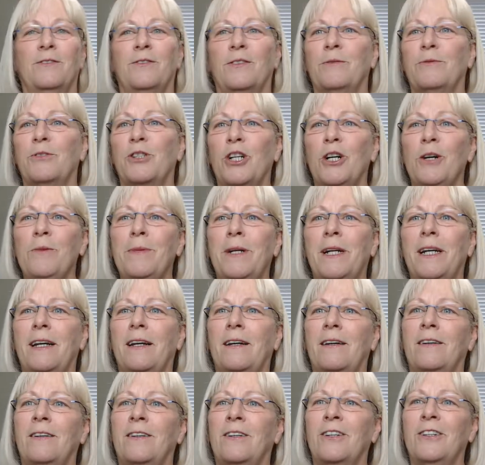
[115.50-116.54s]
from
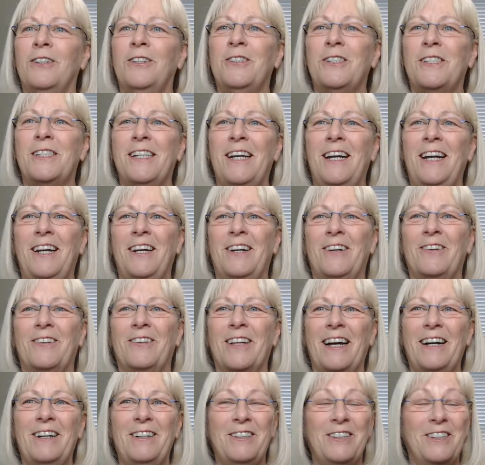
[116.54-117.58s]
Germany. Good to see you.
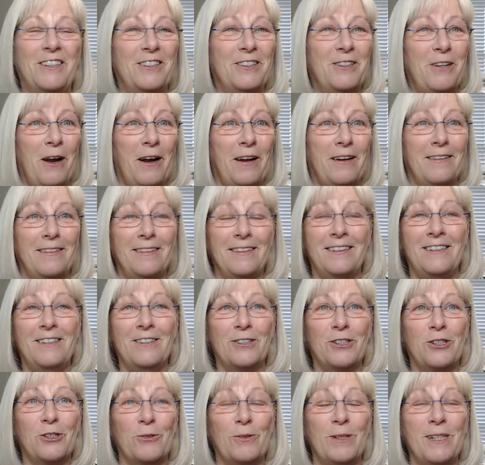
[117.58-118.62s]
Glad
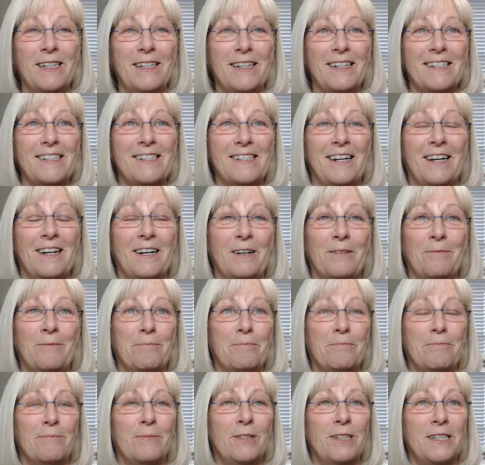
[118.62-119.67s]
you're joining us.
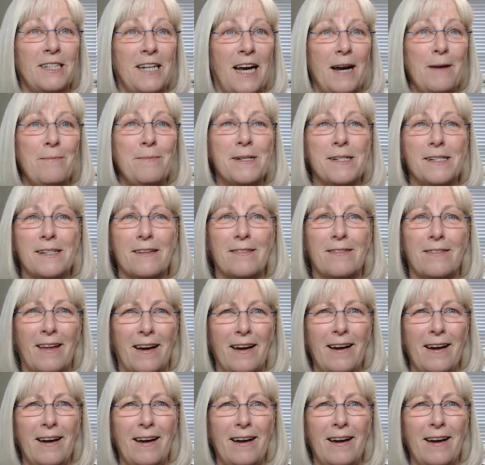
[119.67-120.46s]
What time is it